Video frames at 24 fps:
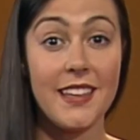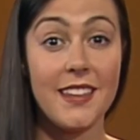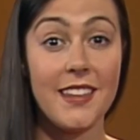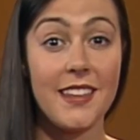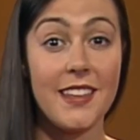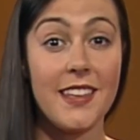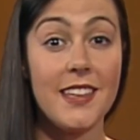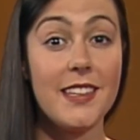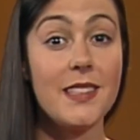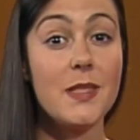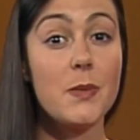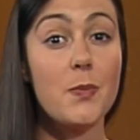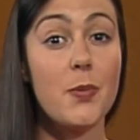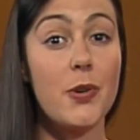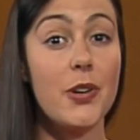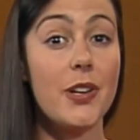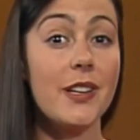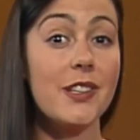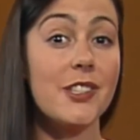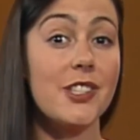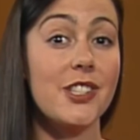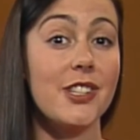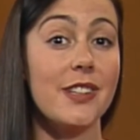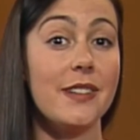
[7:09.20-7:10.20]
His
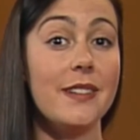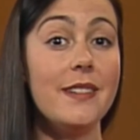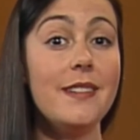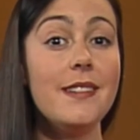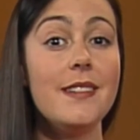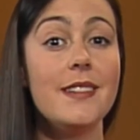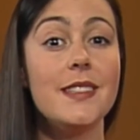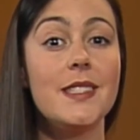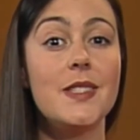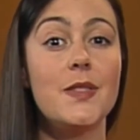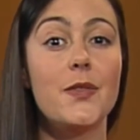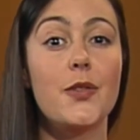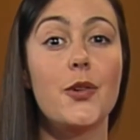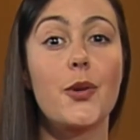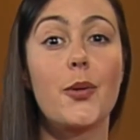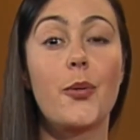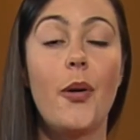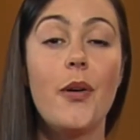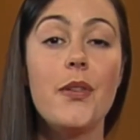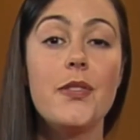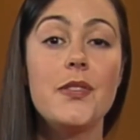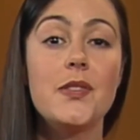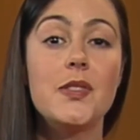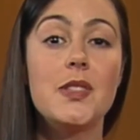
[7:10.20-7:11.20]
prediction is for
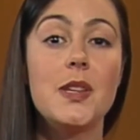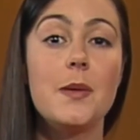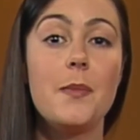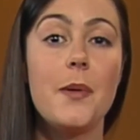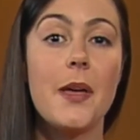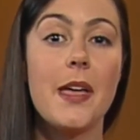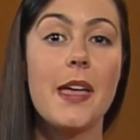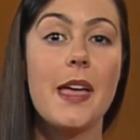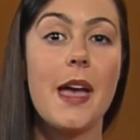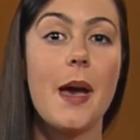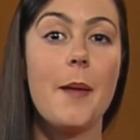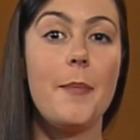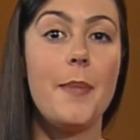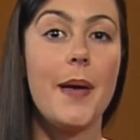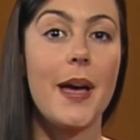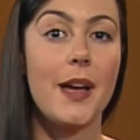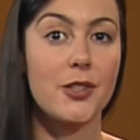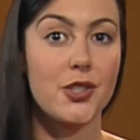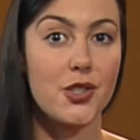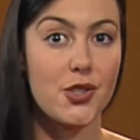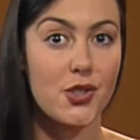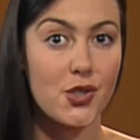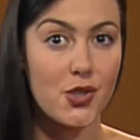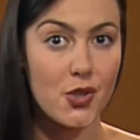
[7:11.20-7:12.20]
growth to be
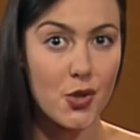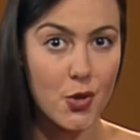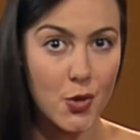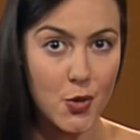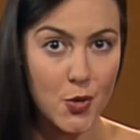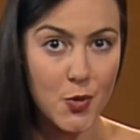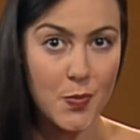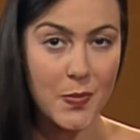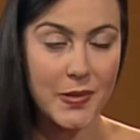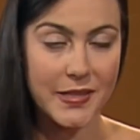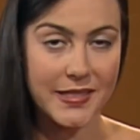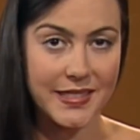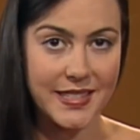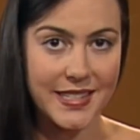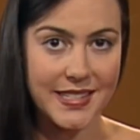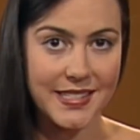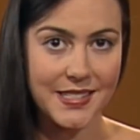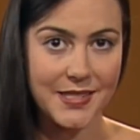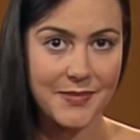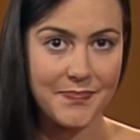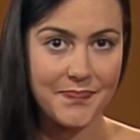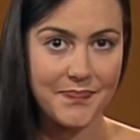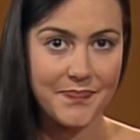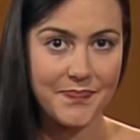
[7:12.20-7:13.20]
about
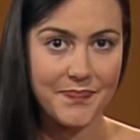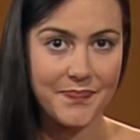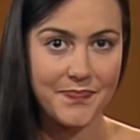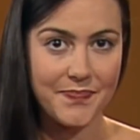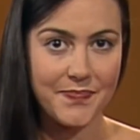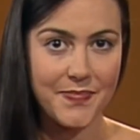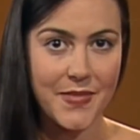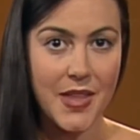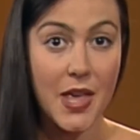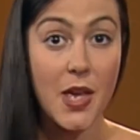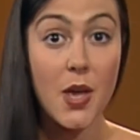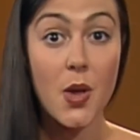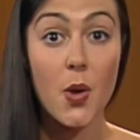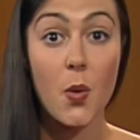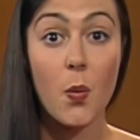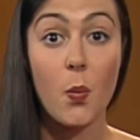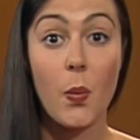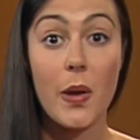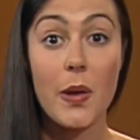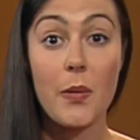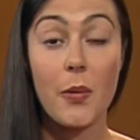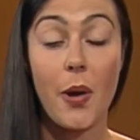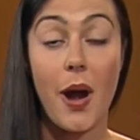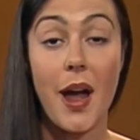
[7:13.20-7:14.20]
2%.
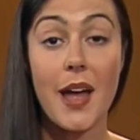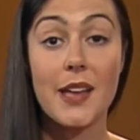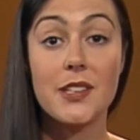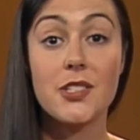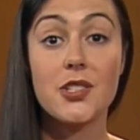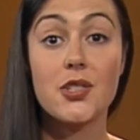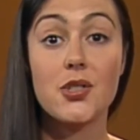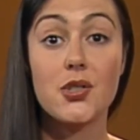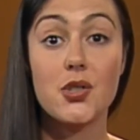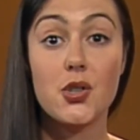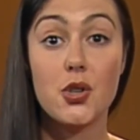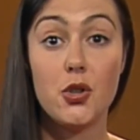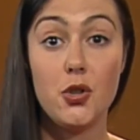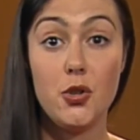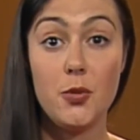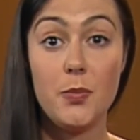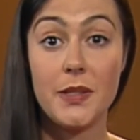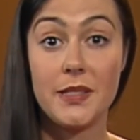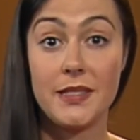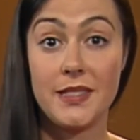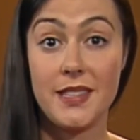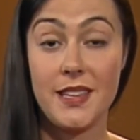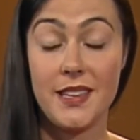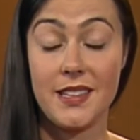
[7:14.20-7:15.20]
We write
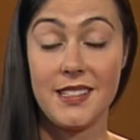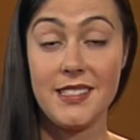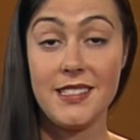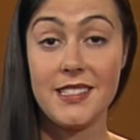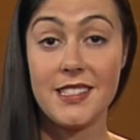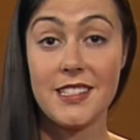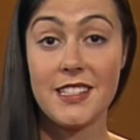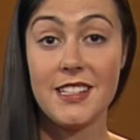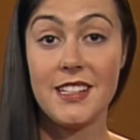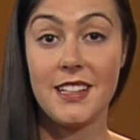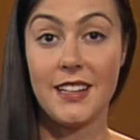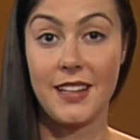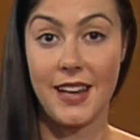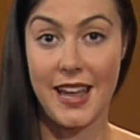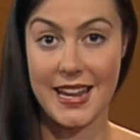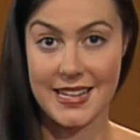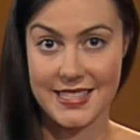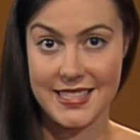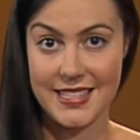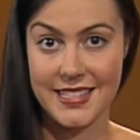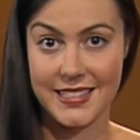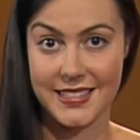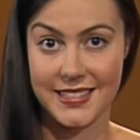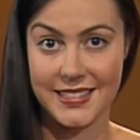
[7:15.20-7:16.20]
2% like
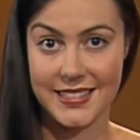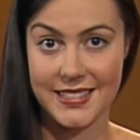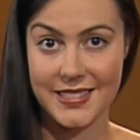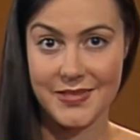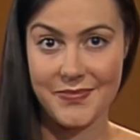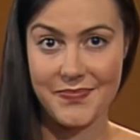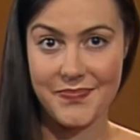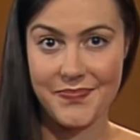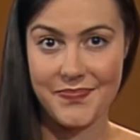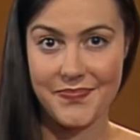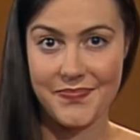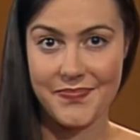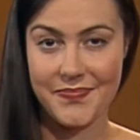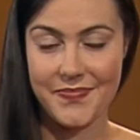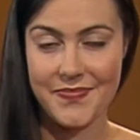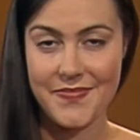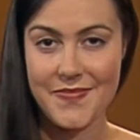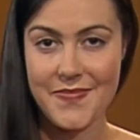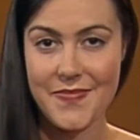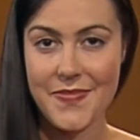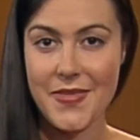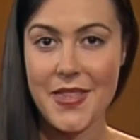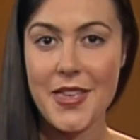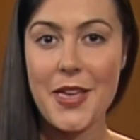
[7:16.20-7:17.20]
this.
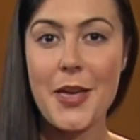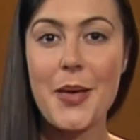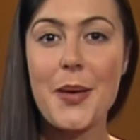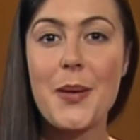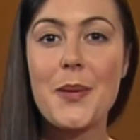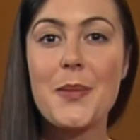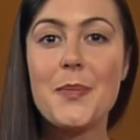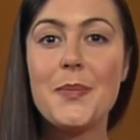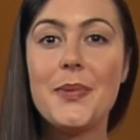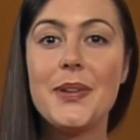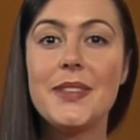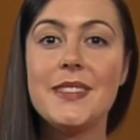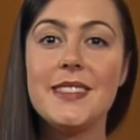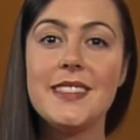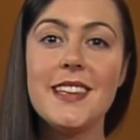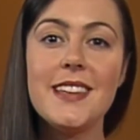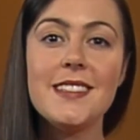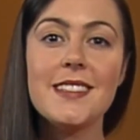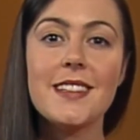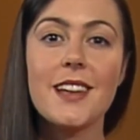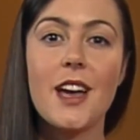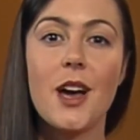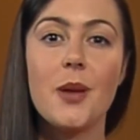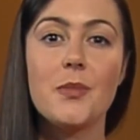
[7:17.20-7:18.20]

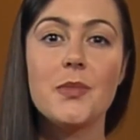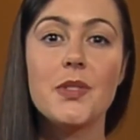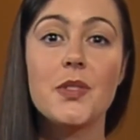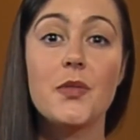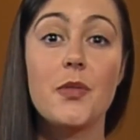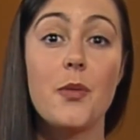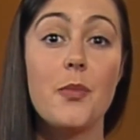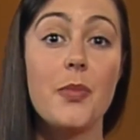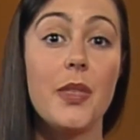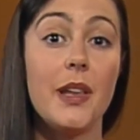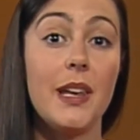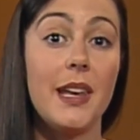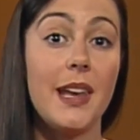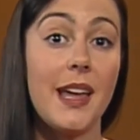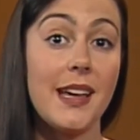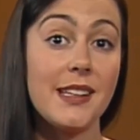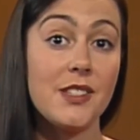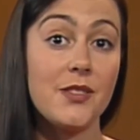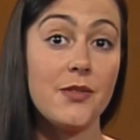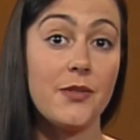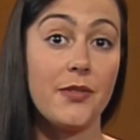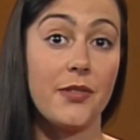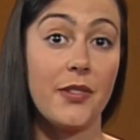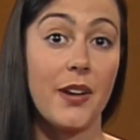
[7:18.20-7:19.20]
Percent comes from the
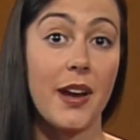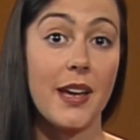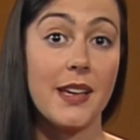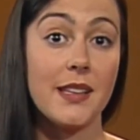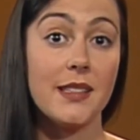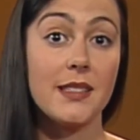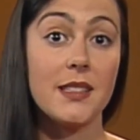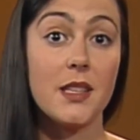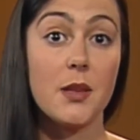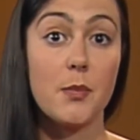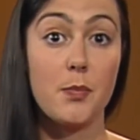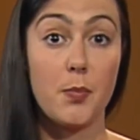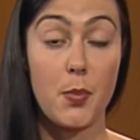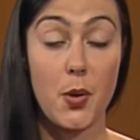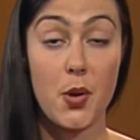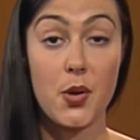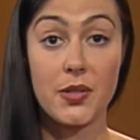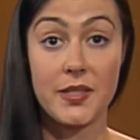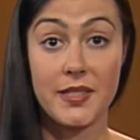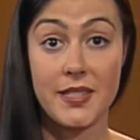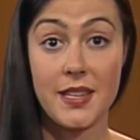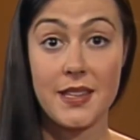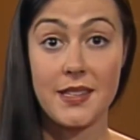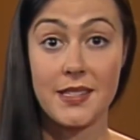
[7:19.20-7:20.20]
Latin phrase per
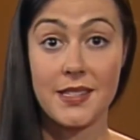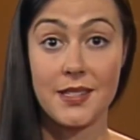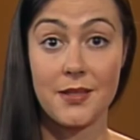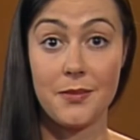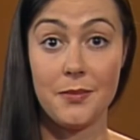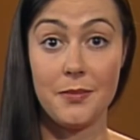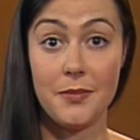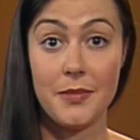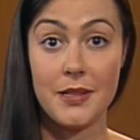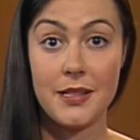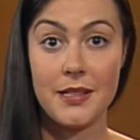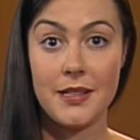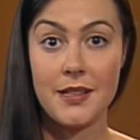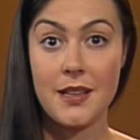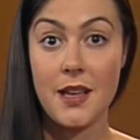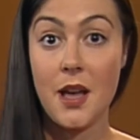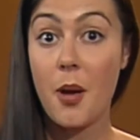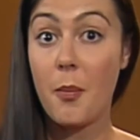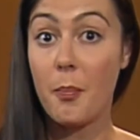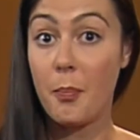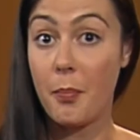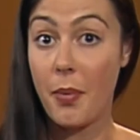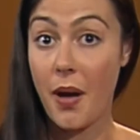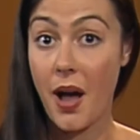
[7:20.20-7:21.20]
centum,
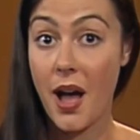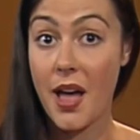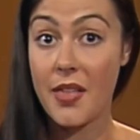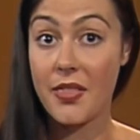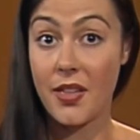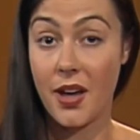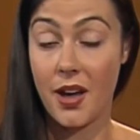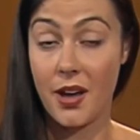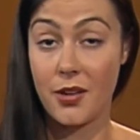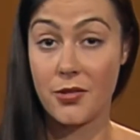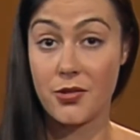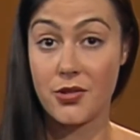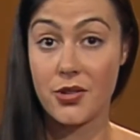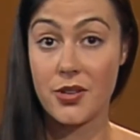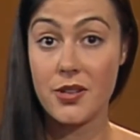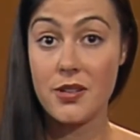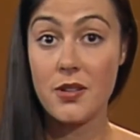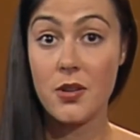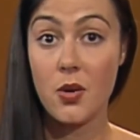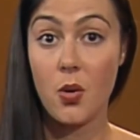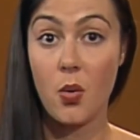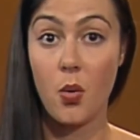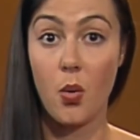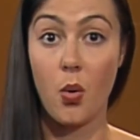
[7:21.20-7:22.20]
by the 100
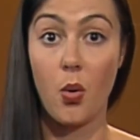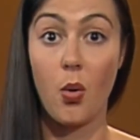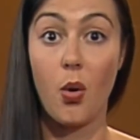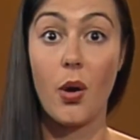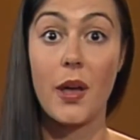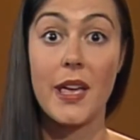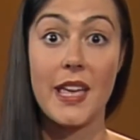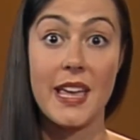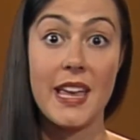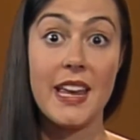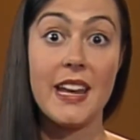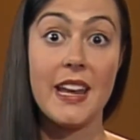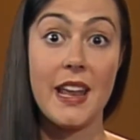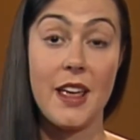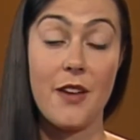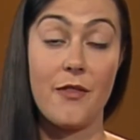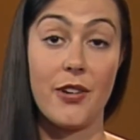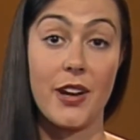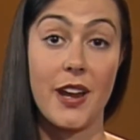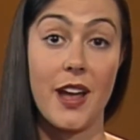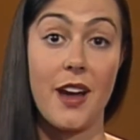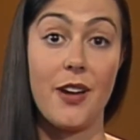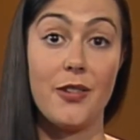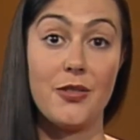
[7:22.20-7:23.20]
or in
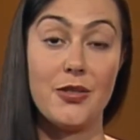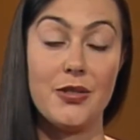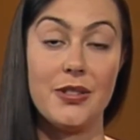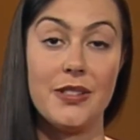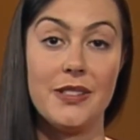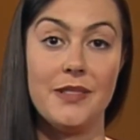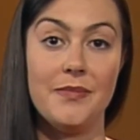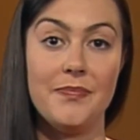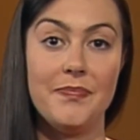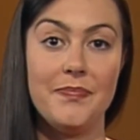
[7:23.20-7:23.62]
every 100.